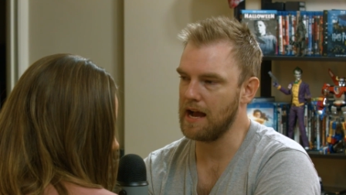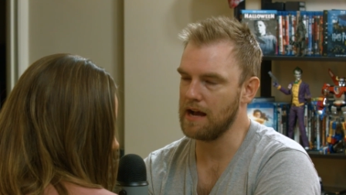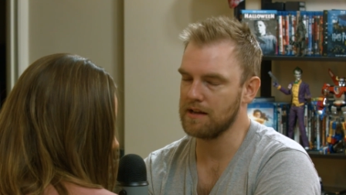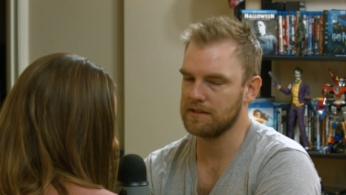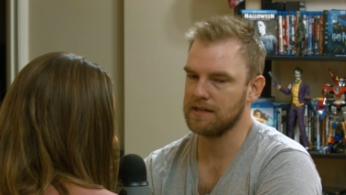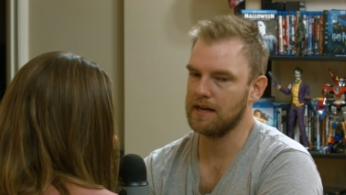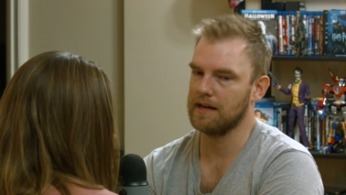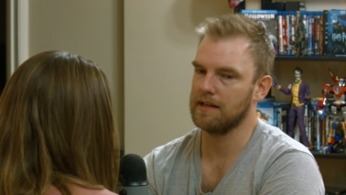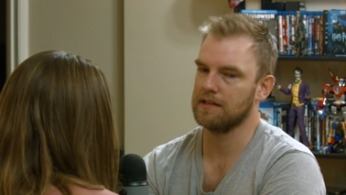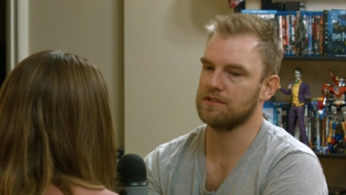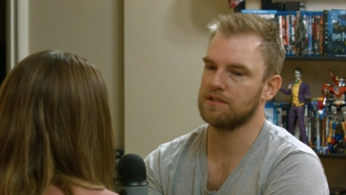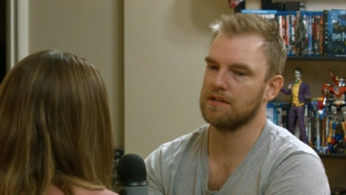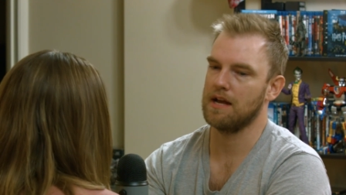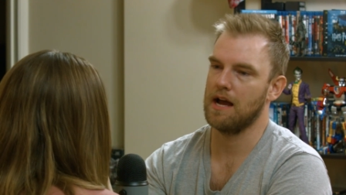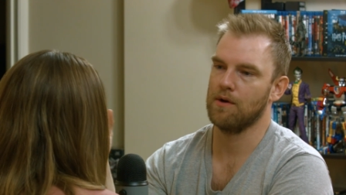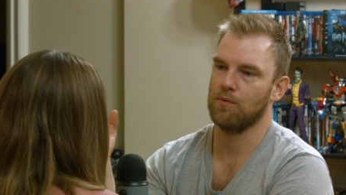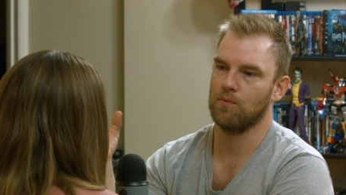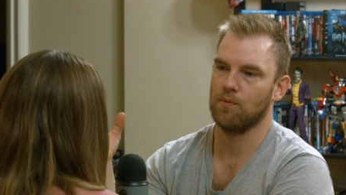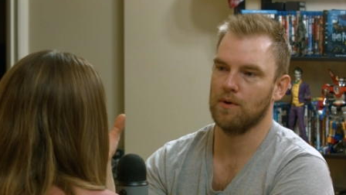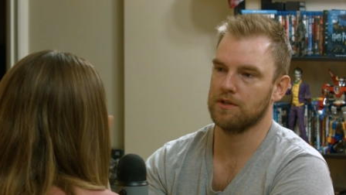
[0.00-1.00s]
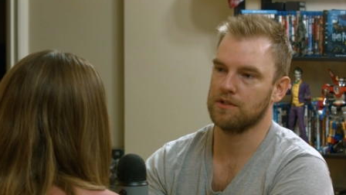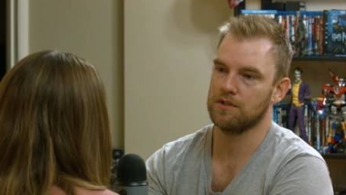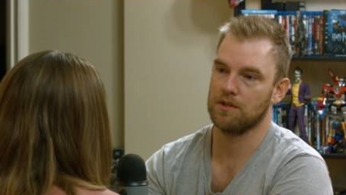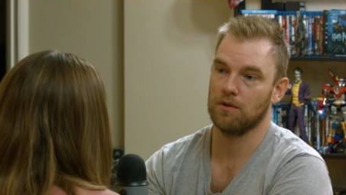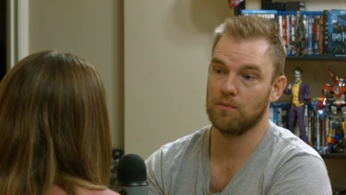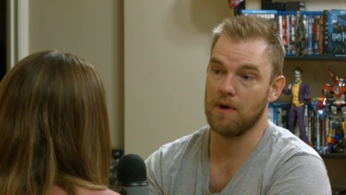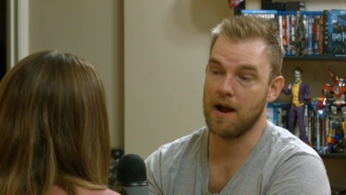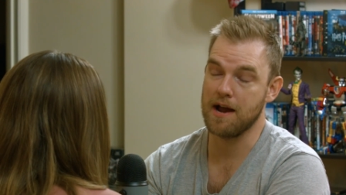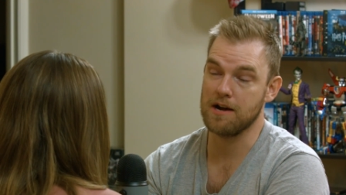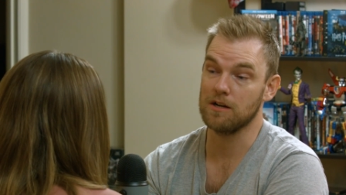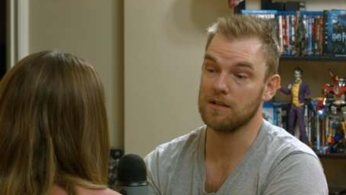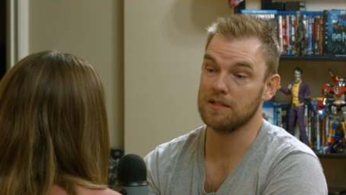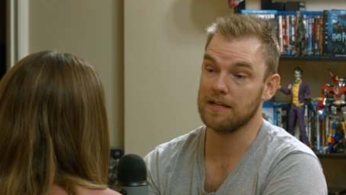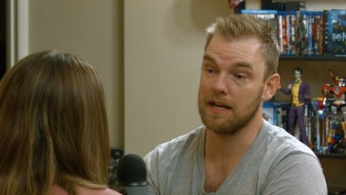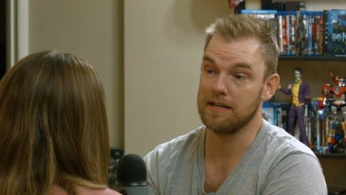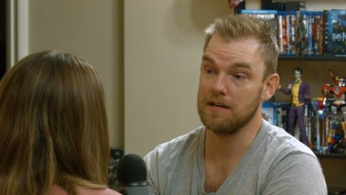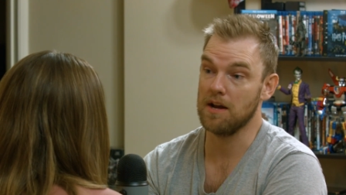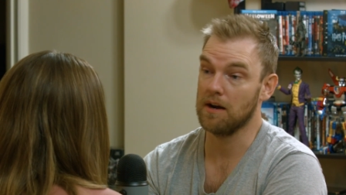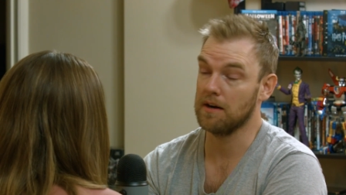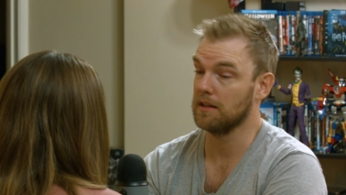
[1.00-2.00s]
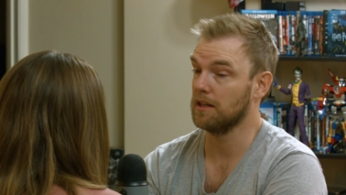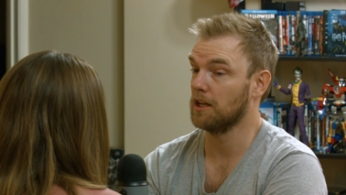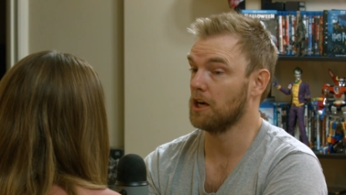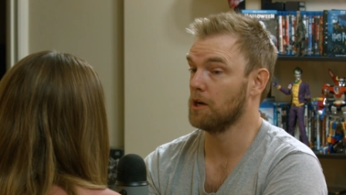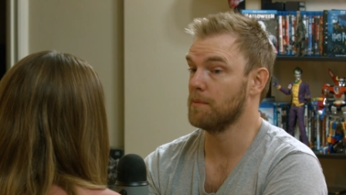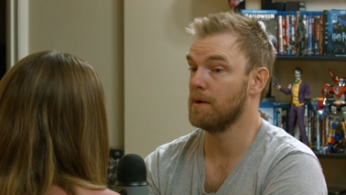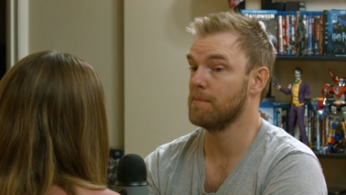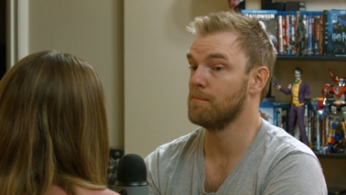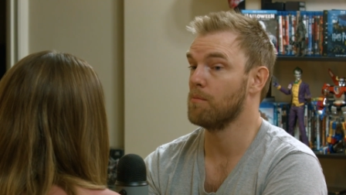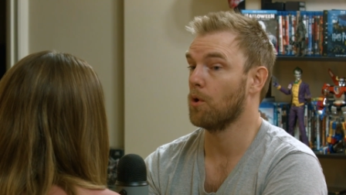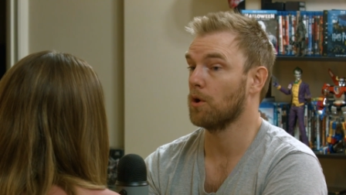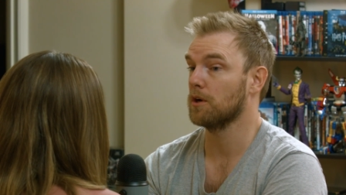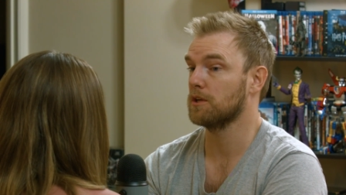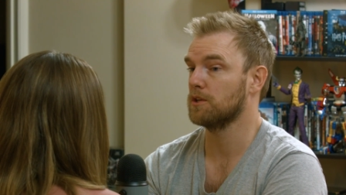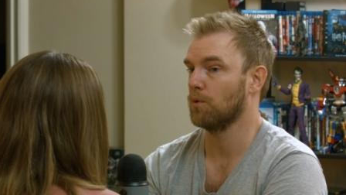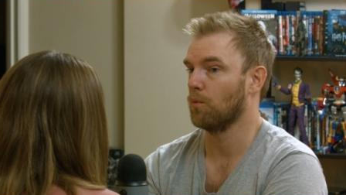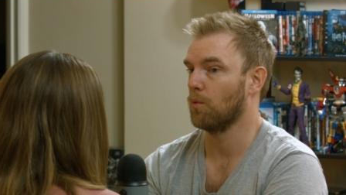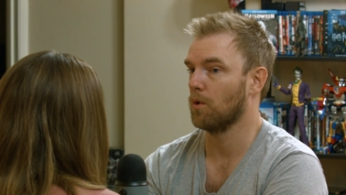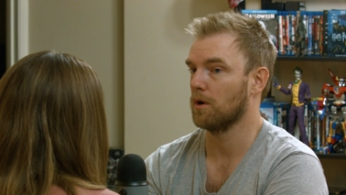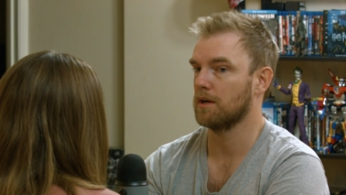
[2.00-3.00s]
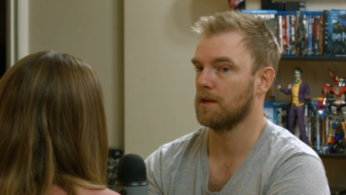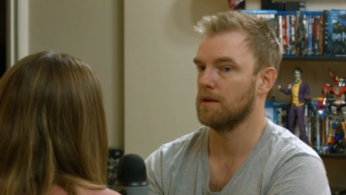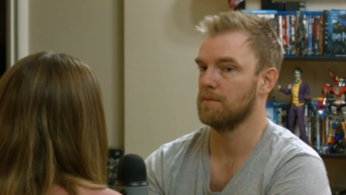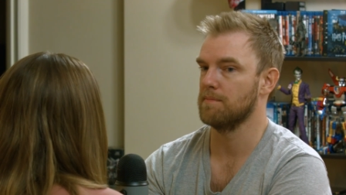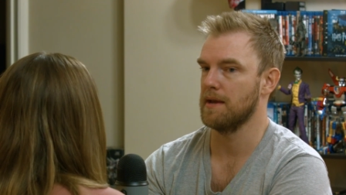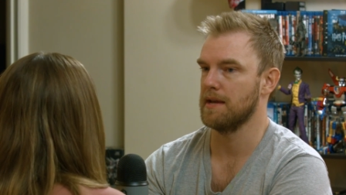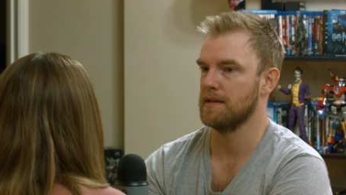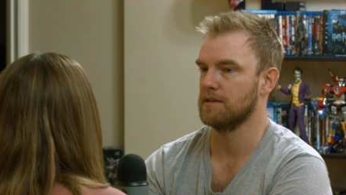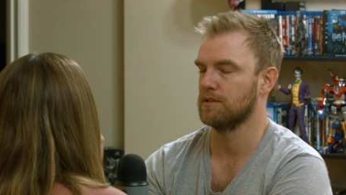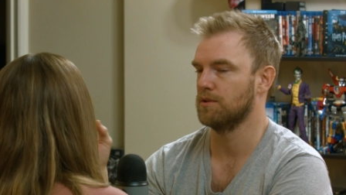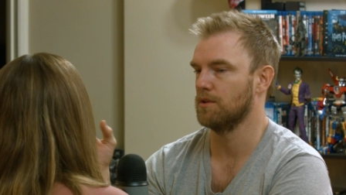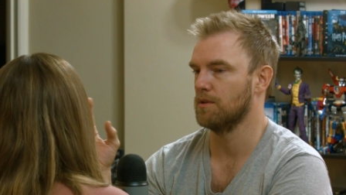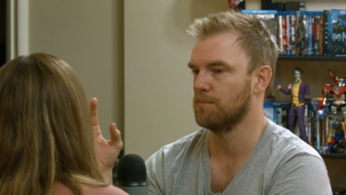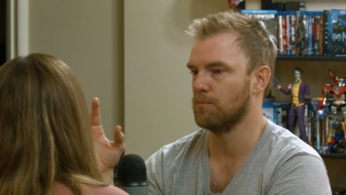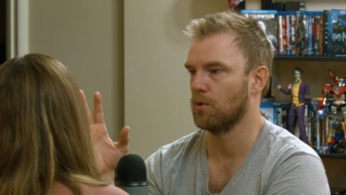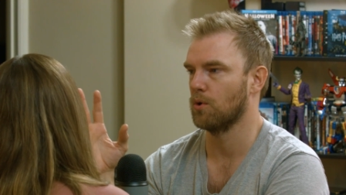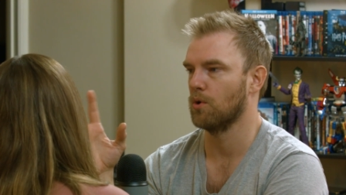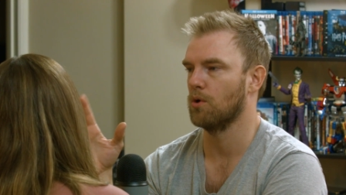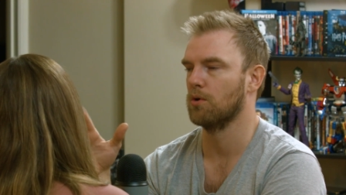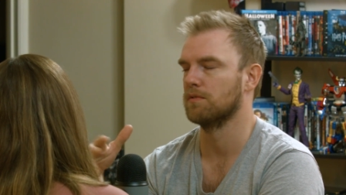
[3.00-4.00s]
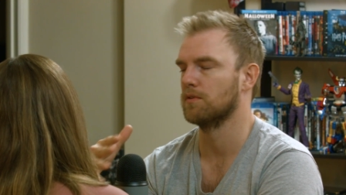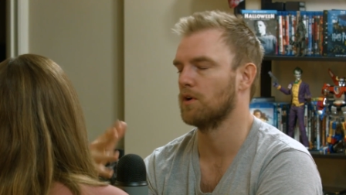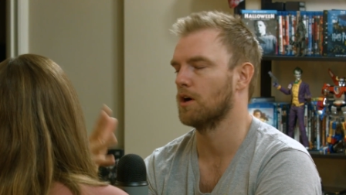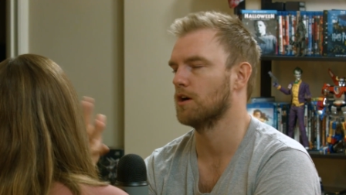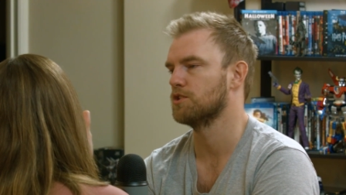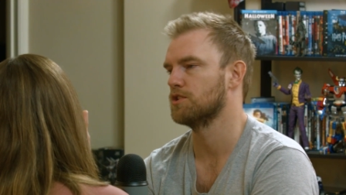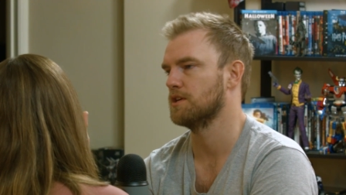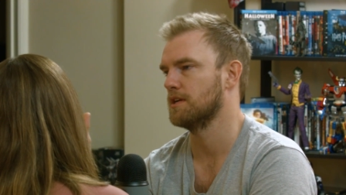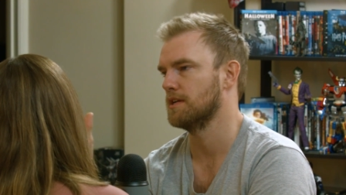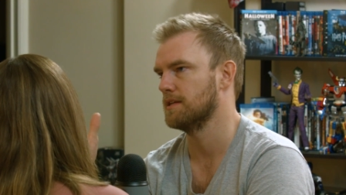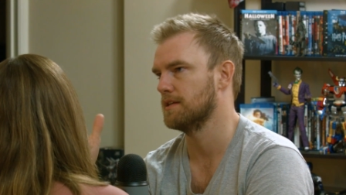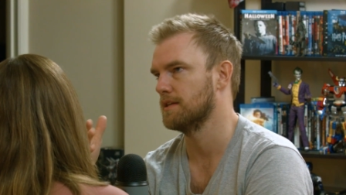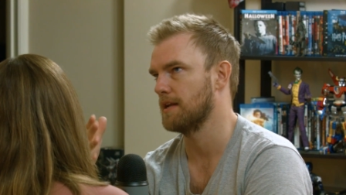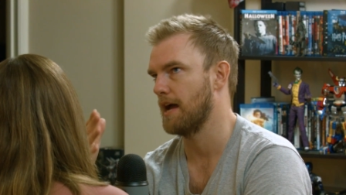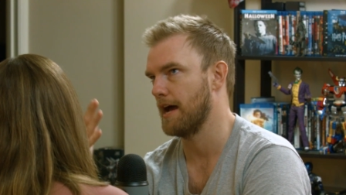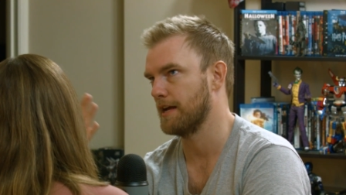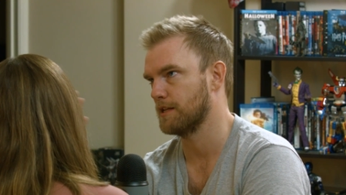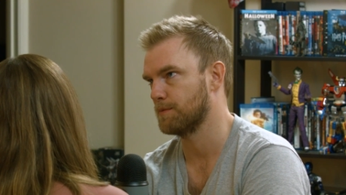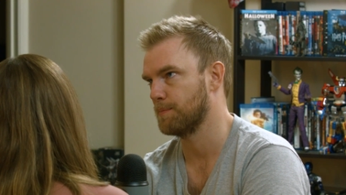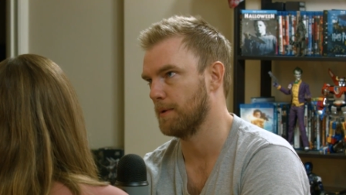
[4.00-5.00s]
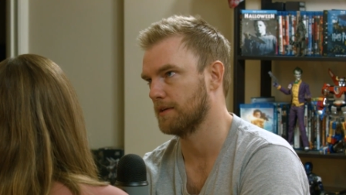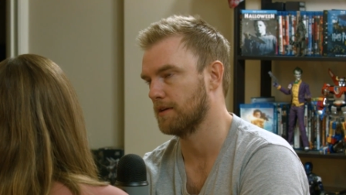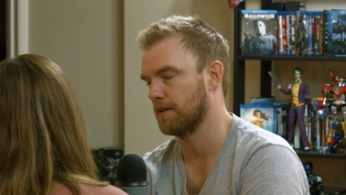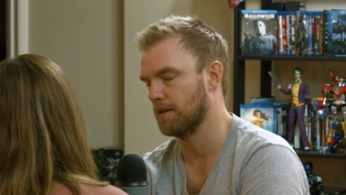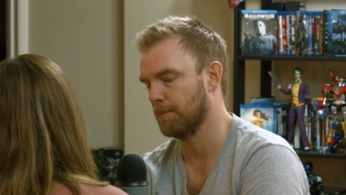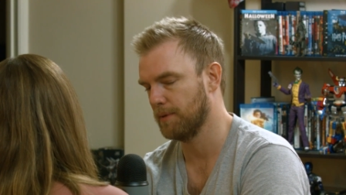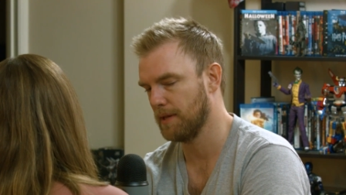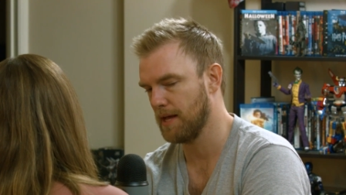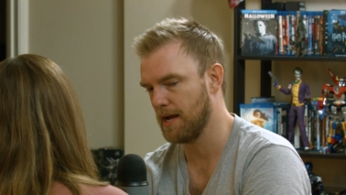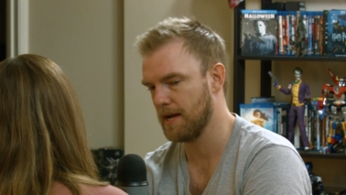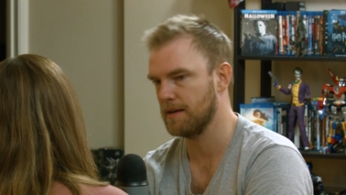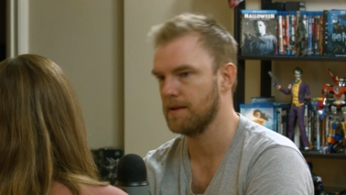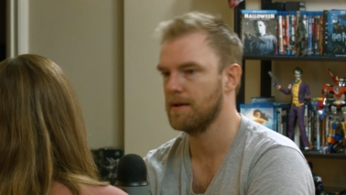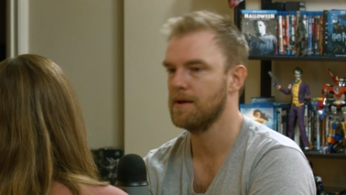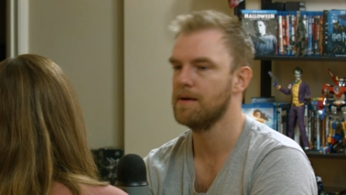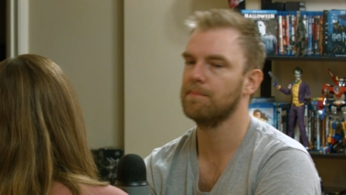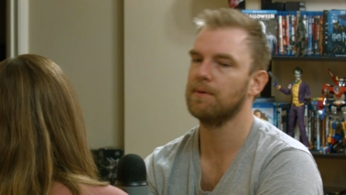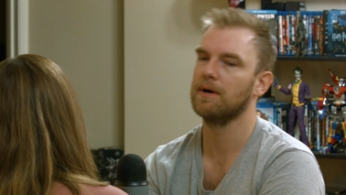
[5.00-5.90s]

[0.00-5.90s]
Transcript: Outside, I wish the writers had done a little bit more to work him into the more overarching aspect of the plot.